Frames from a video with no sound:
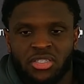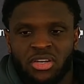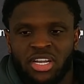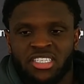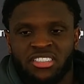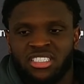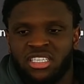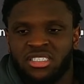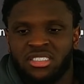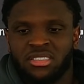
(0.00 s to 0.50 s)
So
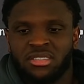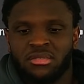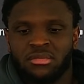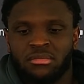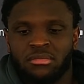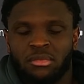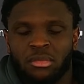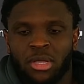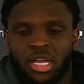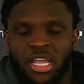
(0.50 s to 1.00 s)
that's just,
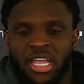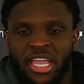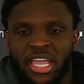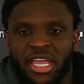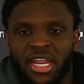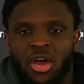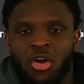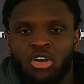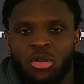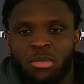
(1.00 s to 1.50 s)

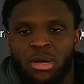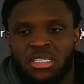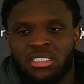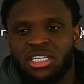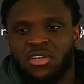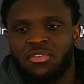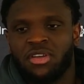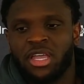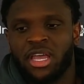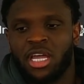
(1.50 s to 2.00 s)
again, holding
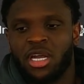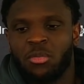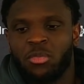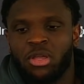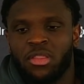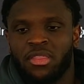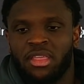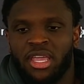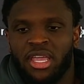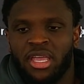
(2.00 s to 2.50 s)
myself
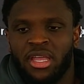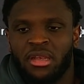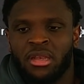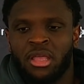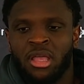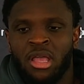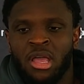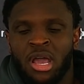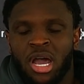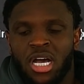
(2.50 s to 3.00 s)
accountable and then
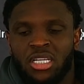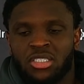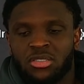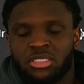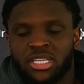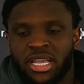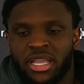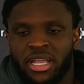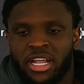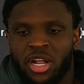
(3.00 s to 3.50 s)

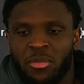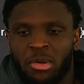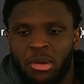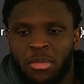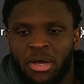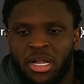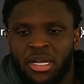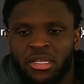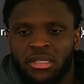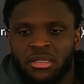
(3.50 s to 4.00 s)
also taking care of
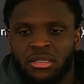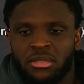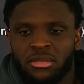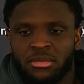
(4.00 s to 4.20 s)
my body.